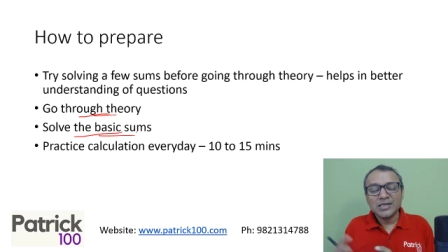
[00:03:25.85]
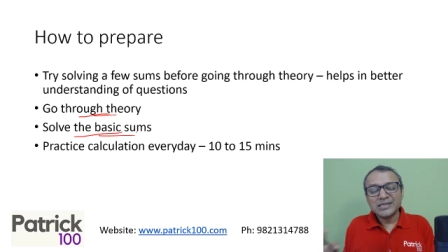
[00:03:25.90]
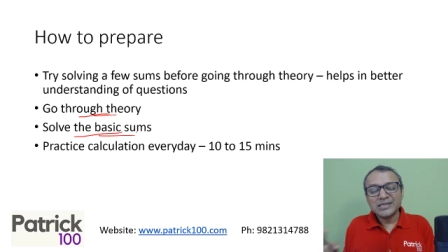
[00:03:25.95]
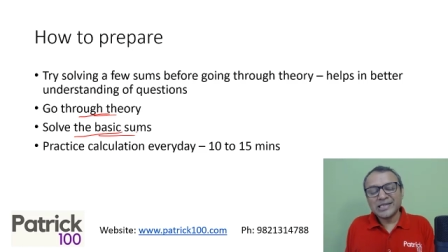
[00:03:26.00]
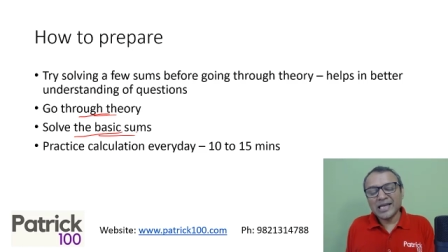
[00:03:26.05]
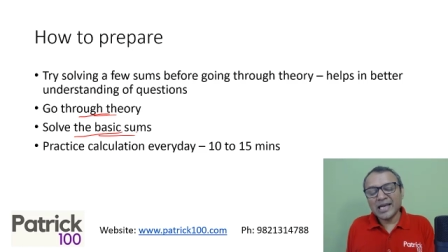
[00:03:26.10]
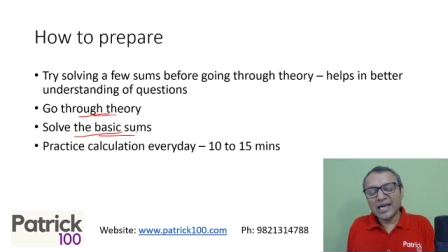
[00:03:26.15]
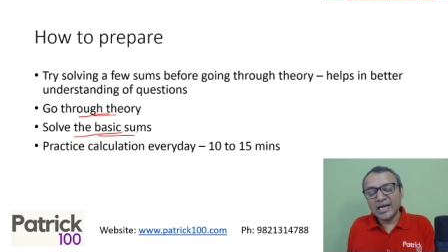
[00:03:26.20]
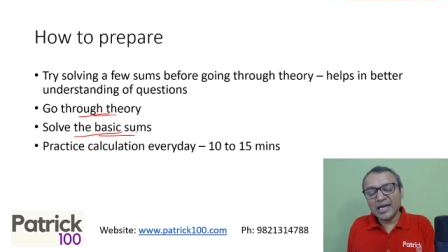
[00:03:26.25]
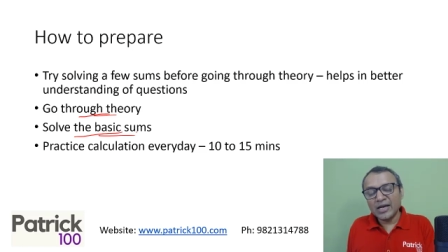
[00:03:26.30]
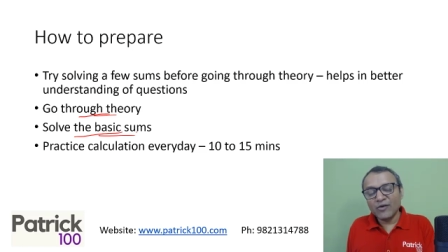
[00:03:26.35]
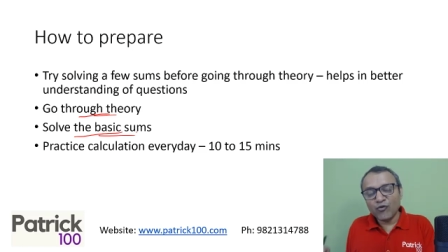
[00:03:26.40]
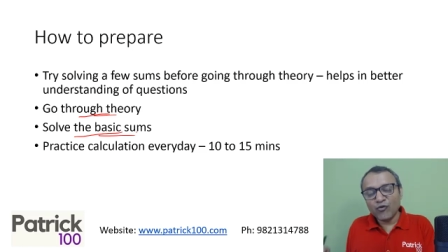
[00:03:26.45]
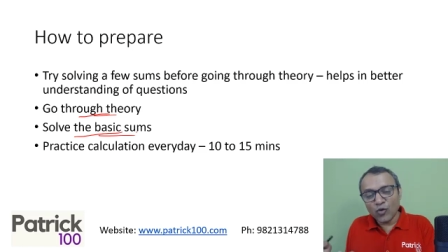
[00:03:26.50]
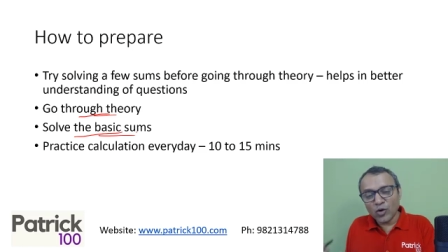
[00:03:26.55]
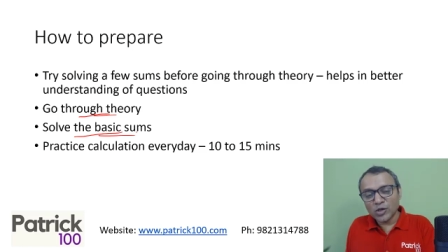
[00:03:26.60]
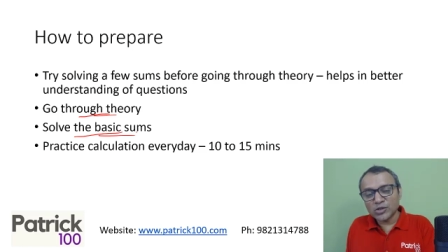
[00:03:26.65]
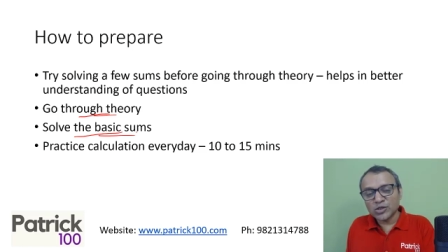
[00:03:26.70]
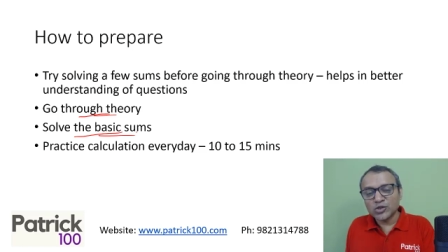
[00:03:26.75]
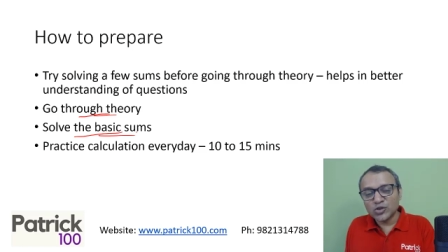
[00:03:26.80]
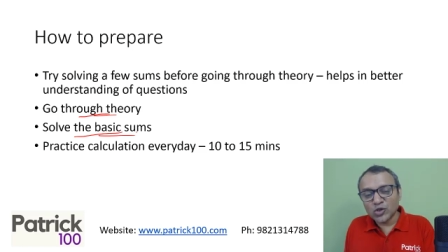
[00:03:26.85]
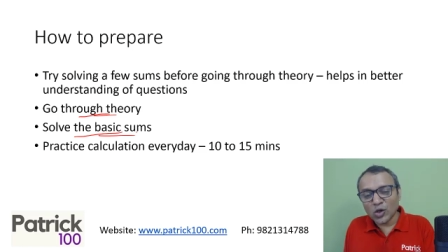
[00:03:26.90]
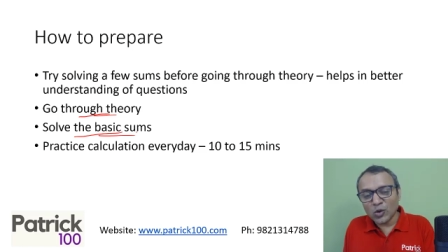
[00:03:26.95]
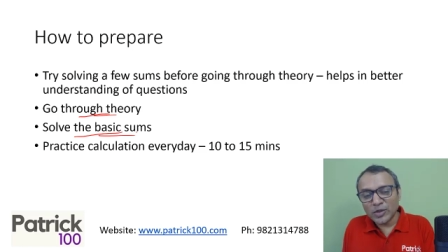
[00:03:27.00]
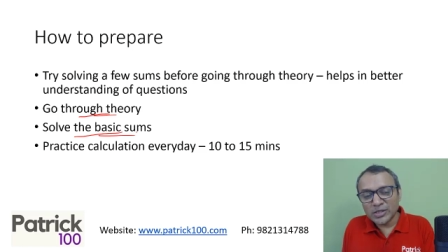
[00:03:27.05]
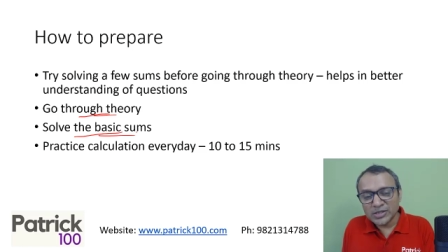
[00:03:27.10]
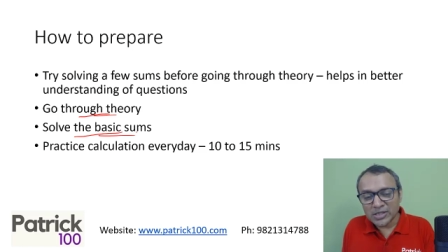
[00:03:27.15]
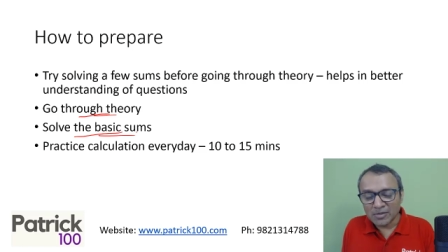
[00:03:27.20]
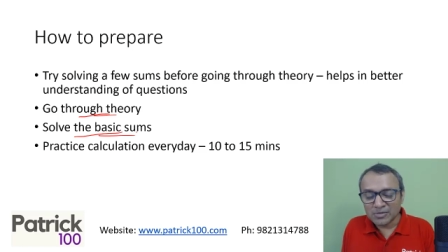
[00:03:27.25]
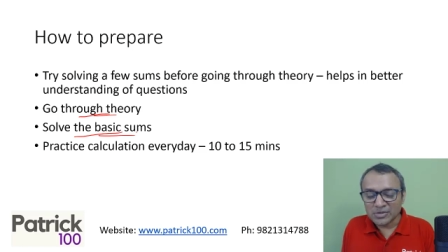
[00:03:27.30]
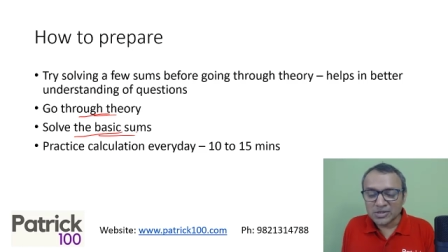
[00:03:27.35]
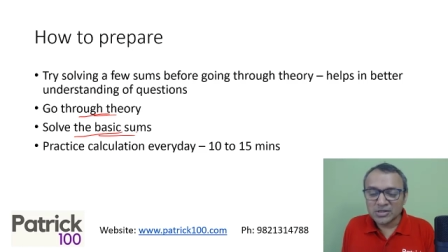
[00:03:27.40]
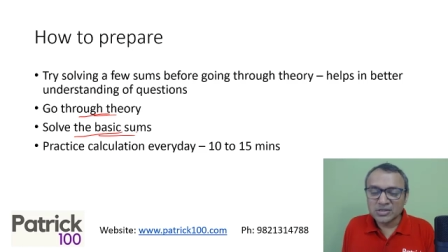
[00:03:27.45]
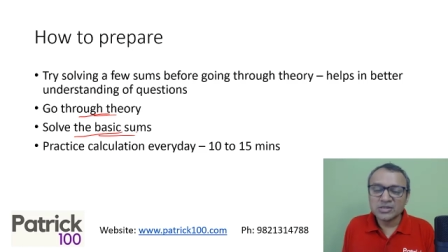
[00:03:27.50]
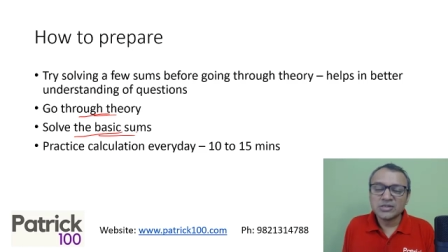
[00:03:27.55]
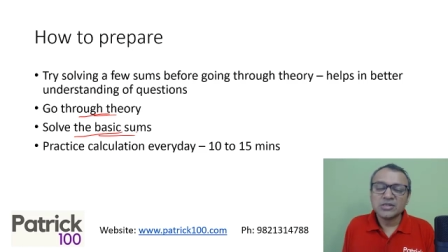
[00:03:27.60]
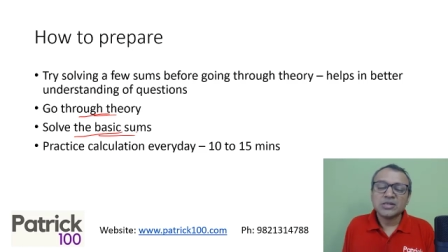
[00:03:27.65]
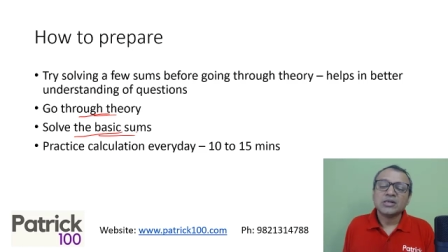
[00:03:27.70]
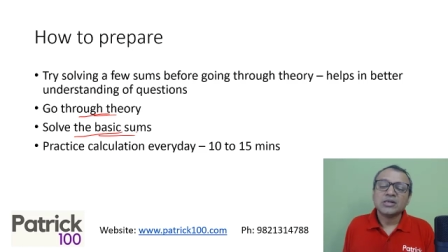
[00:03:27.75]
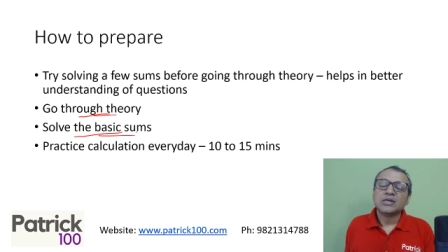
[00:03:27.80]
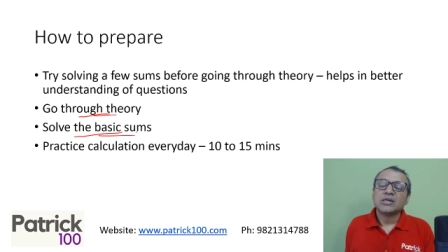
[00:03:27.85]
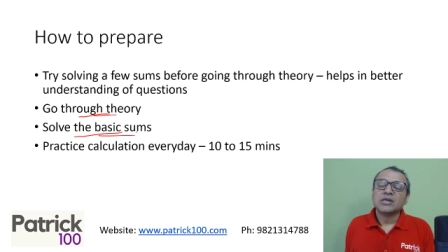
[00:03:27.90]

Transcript: Second day, focus on solving sums.